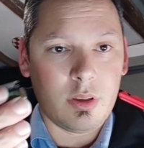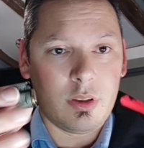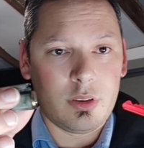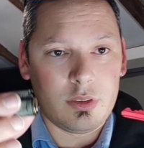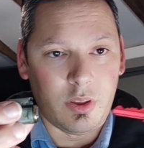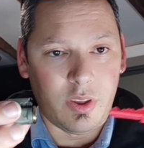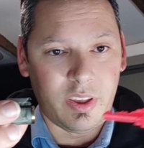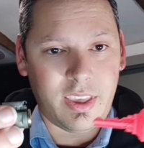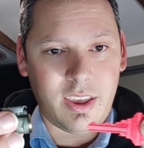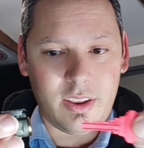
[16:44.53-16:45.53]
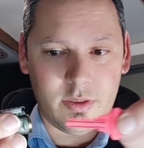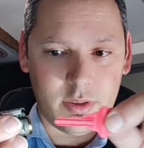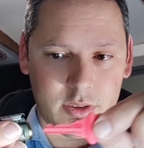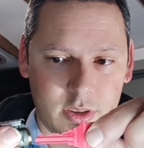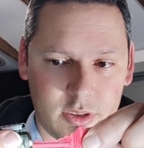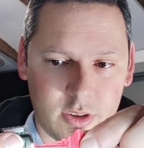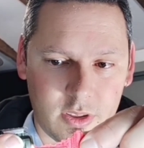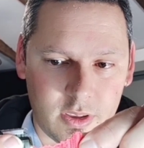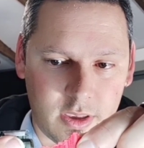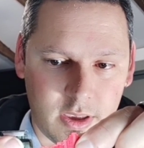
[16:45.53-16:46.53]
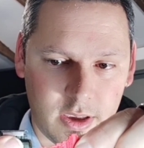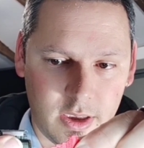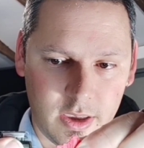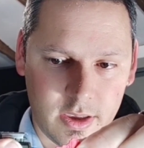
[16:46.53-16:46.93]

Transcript: So again, let's insert the key.